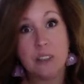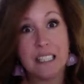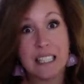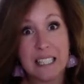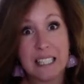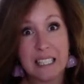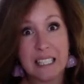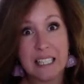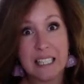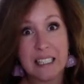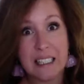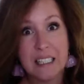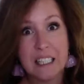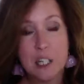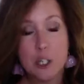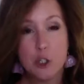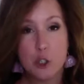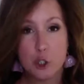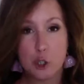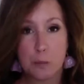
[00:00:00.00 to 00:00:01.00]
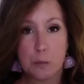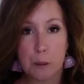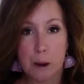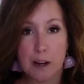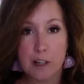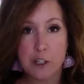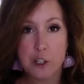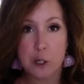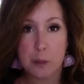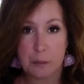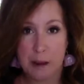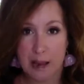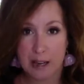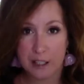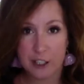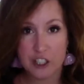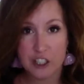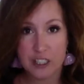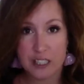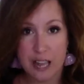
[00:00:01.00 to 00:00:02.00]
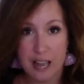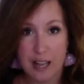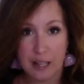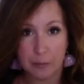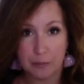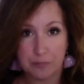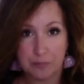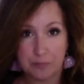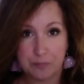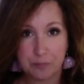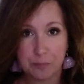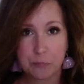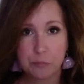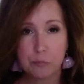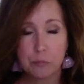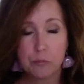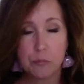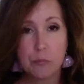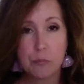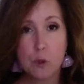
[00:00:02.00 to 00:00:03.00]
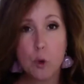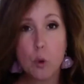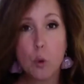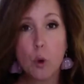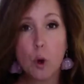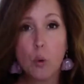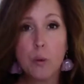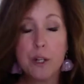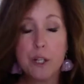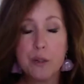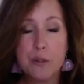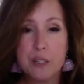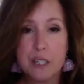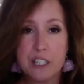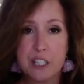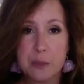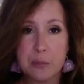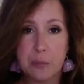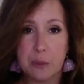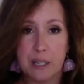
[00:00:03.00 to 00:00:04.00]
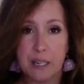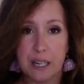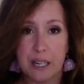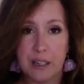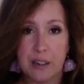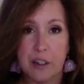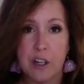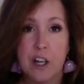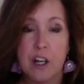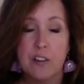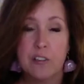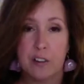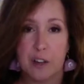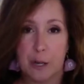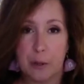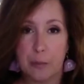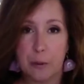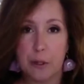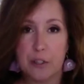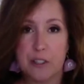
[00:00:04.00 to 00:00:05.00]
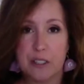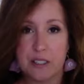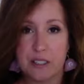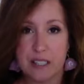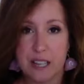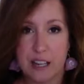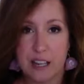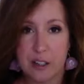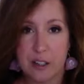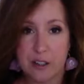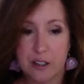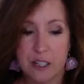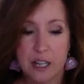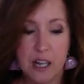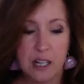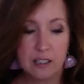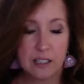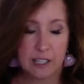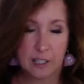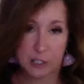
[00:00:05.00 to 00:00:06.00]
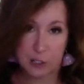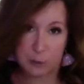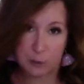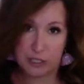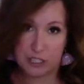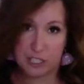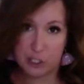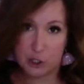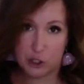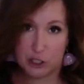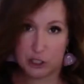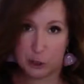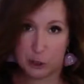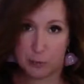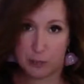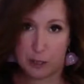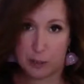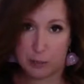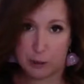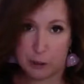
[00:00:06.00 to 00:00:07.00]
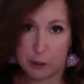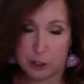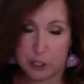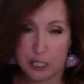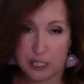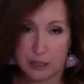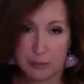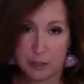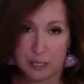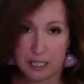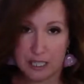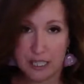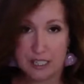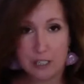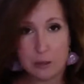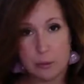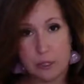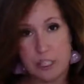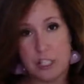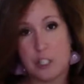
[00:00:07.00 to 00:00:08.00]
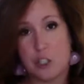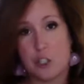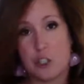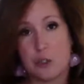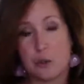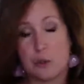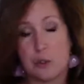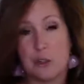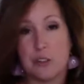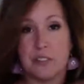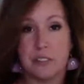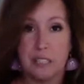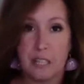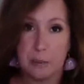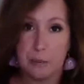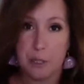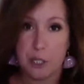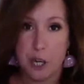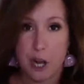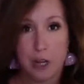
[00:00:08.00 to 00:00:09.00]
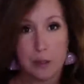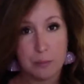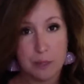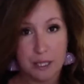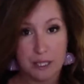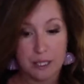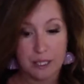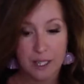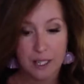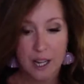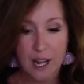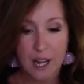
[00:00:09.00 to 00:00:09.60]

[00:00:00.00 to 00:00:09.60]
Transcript: need to price your packages at, or what you need to bring in for in-person sales. Like, so we teach you like your peanut butter and jelly money, and then we teach you your filet mignon money.